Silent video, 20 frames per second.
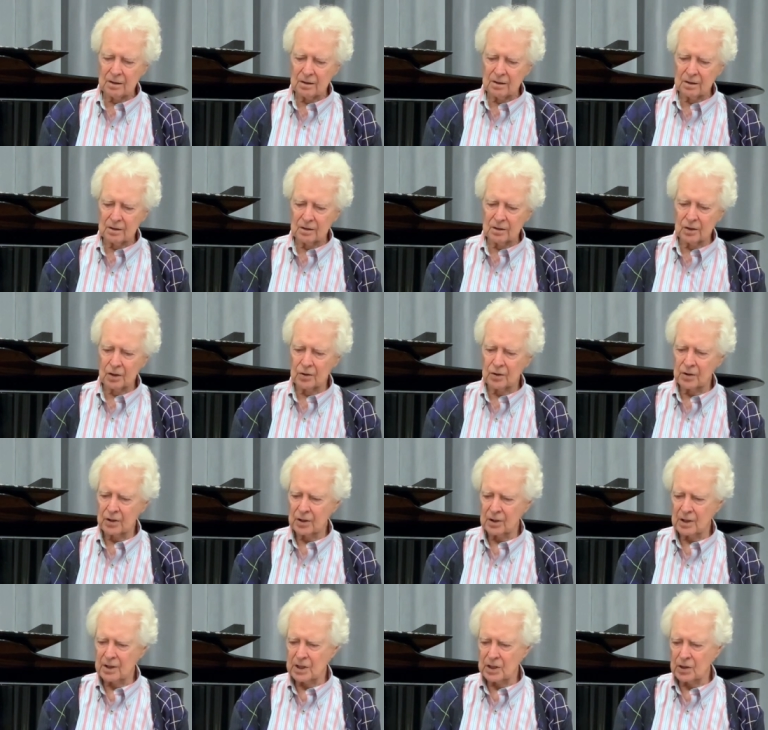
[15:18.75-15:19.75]

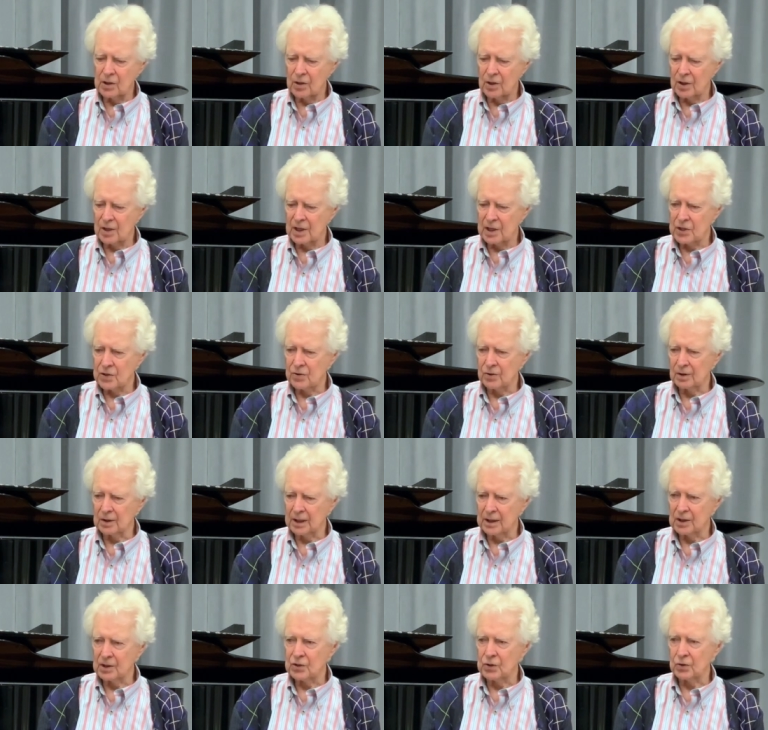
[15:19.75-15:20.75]
learning the orchestral
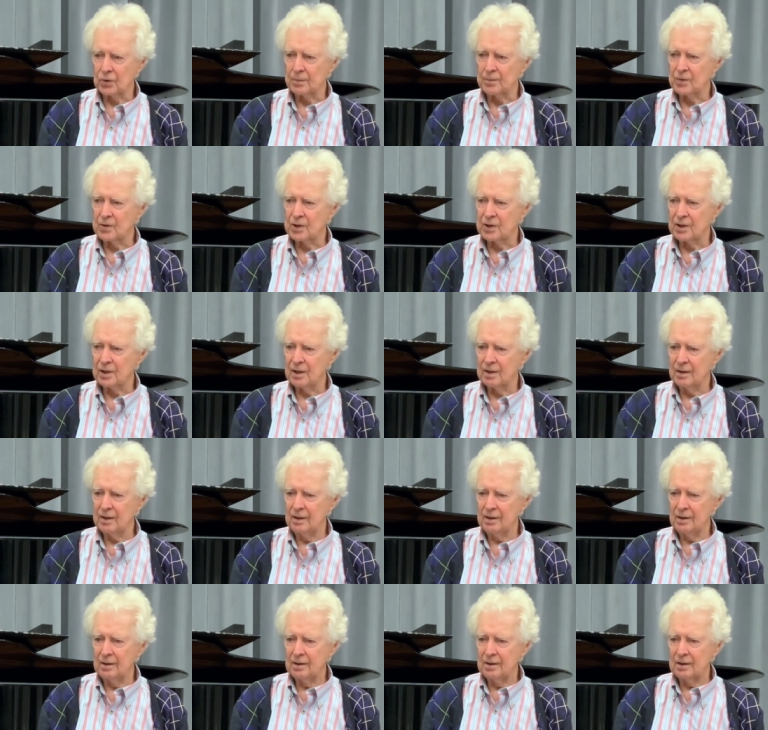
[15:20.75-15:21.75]
excerpts
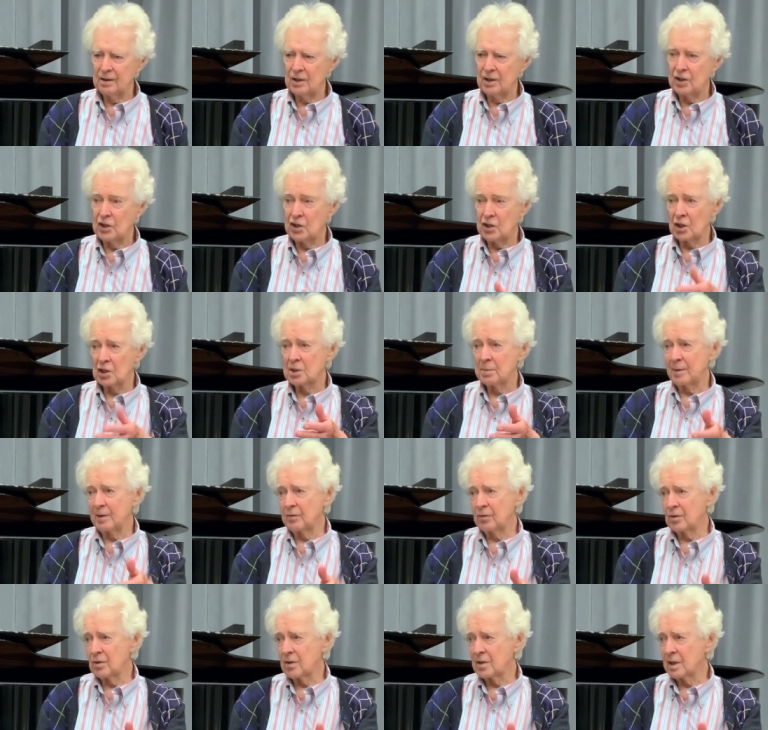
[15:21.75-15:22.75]
just
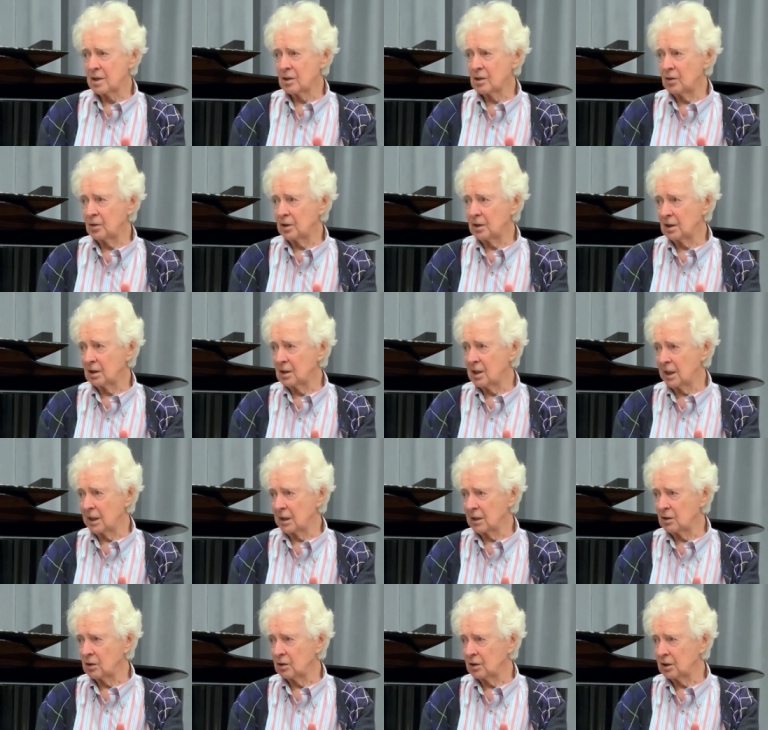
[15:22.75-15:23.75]
before they're going to take
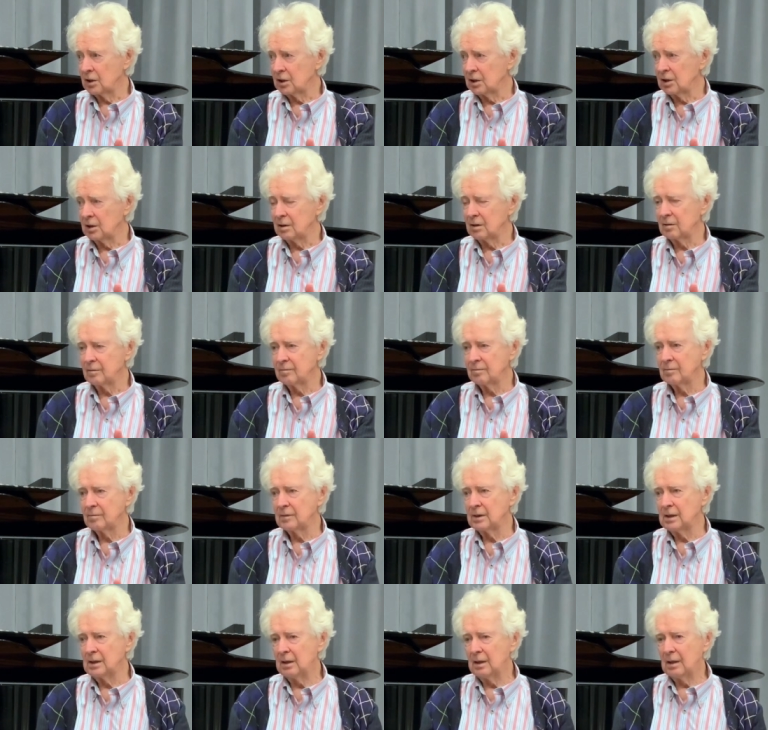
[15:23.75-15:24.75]
an audition.
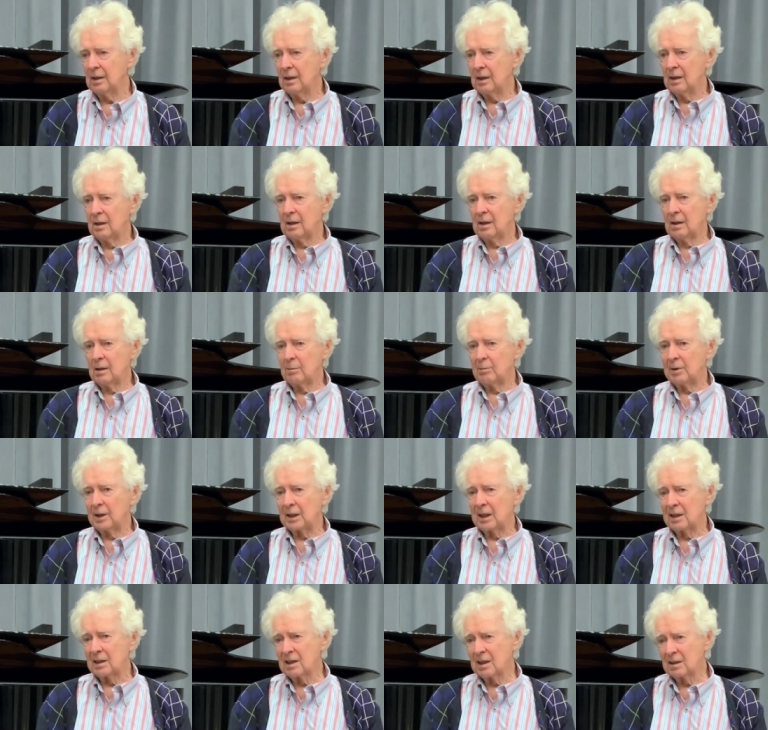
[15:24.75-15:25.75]
But
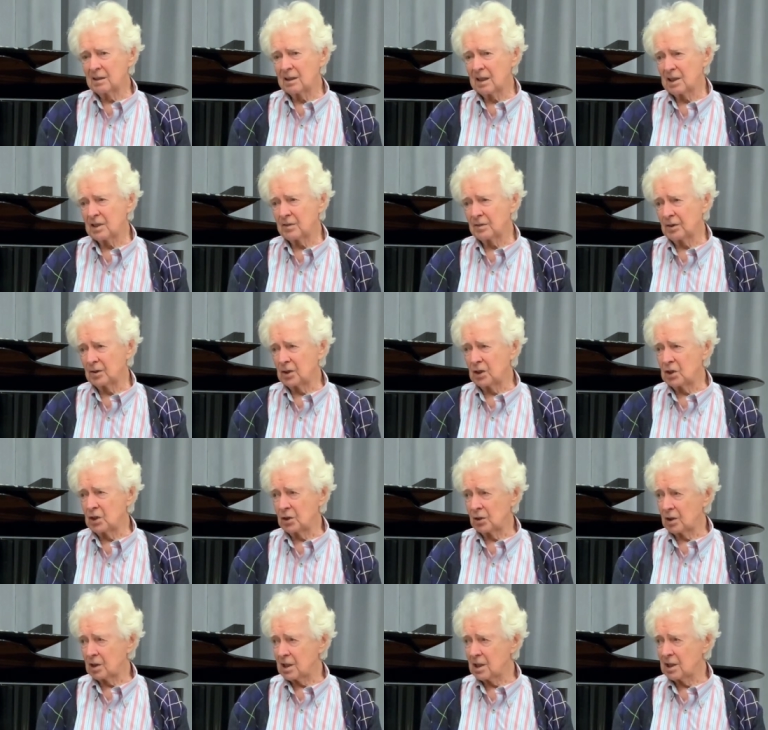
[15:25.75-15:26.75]
I think that's very
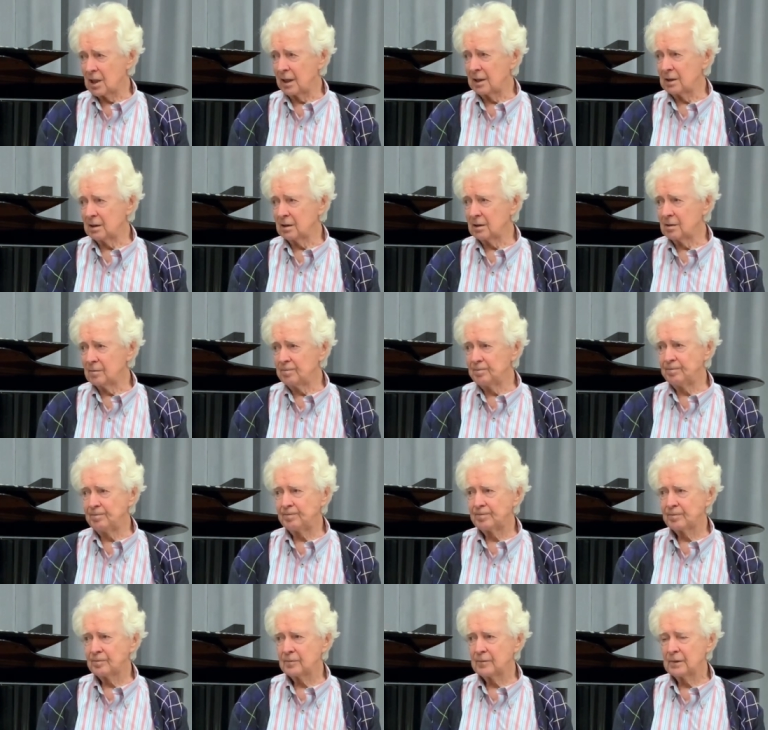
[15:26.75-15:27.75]
short-sighted.